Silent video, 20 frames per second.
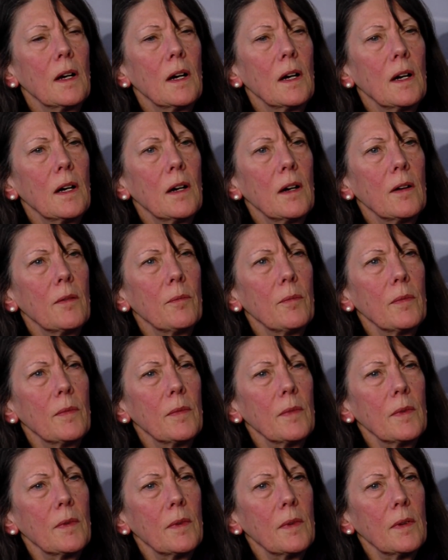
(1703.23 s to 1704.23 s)

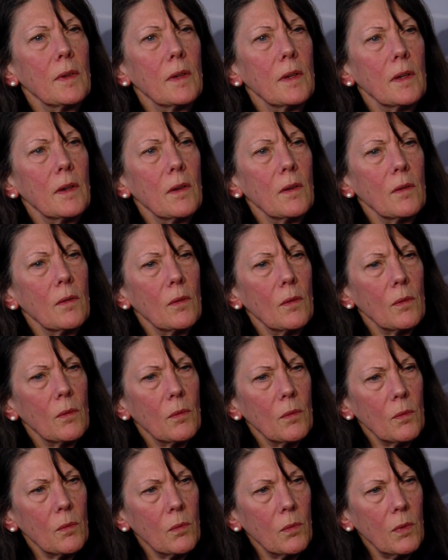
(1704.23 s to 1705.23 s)
Um,
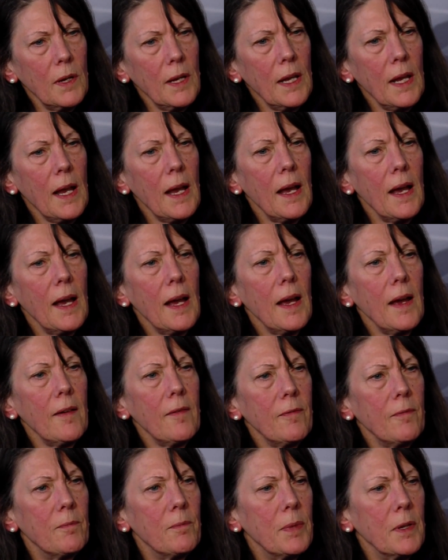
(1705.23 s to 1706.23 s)
we
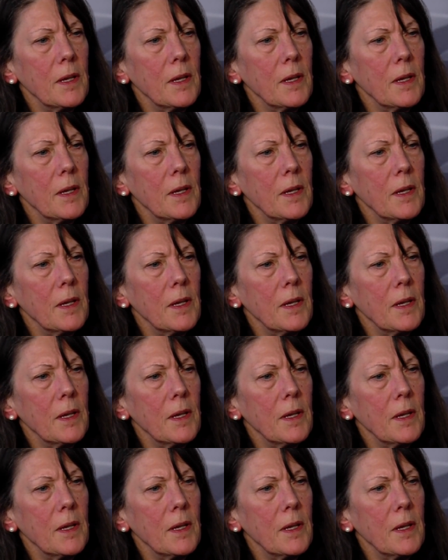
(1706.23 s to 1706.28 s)
have